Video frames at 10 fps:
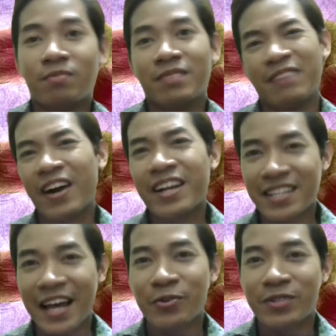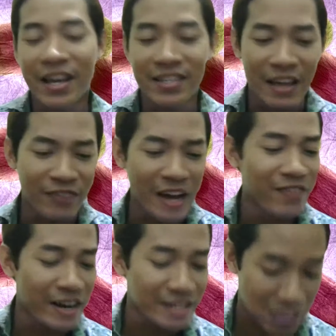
That virus is nano size, like 5 virus, like